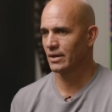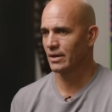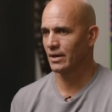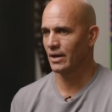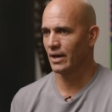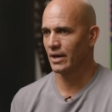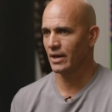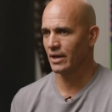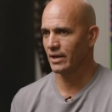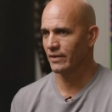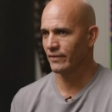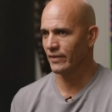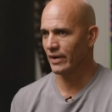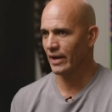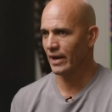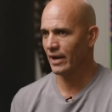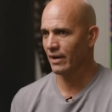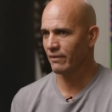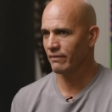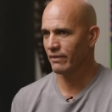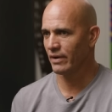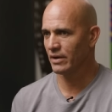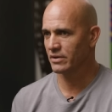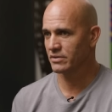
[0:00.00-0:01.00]
kind of give a
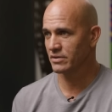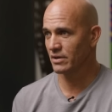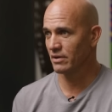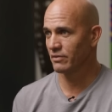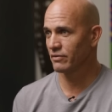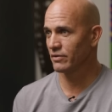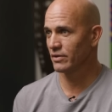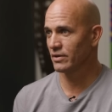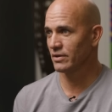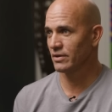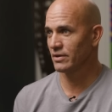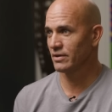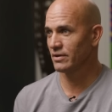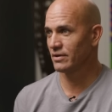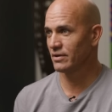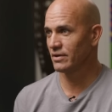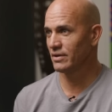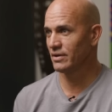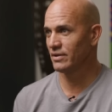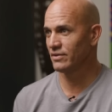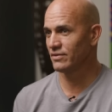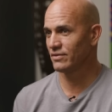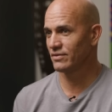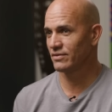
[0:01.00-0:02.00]
half-ass effort.
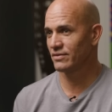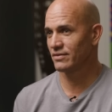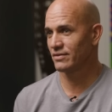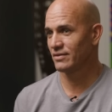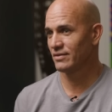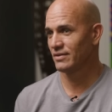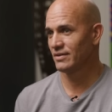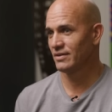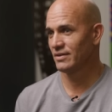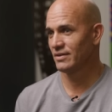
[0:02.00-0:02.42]
It's